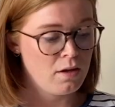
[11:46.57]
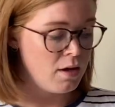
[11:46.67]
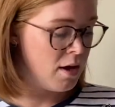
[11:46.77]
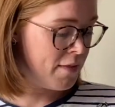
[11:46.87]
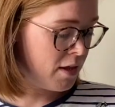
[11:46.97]

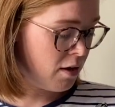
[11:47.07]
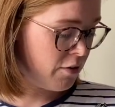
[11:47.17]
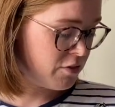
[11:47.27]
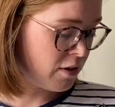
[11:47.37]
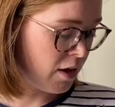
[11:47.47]
And then
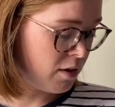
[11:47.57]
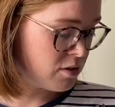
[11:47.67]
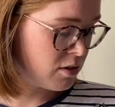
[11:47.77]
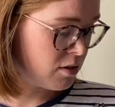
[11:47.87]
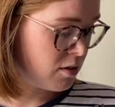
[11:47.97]
after that,
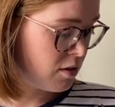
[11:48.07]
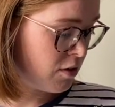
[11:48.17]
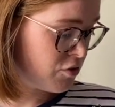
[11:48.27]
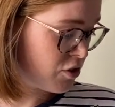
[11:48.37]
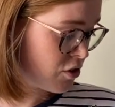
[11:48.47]

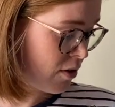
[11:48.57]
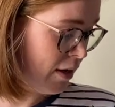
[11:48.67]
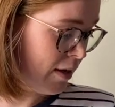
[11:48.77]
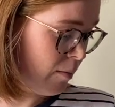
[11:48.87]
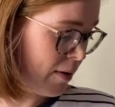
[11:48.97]
just got a
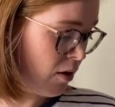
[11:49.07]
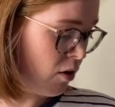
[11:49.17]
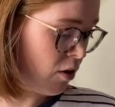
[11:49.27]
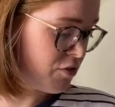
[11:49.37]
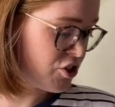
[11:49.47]
little bit
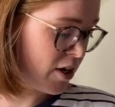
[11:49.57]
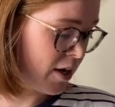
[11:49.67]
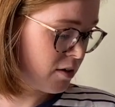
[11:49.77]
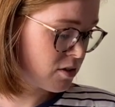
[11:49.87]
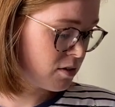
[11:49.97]
of
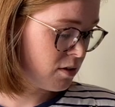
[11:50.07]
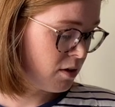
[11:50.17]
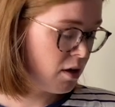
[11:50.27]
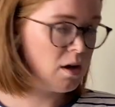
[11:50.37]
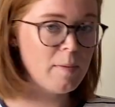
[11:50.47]
chat
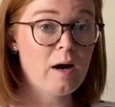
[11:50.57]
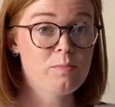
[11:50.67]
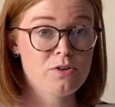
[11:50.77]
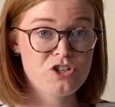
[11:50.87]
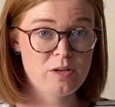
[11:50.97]
about
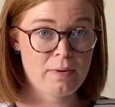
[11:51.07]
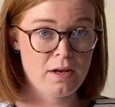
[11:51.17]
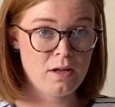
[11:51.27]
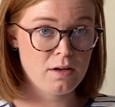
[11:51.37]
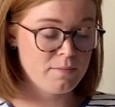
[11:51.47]
Project
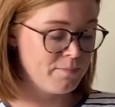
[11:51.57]
Panic.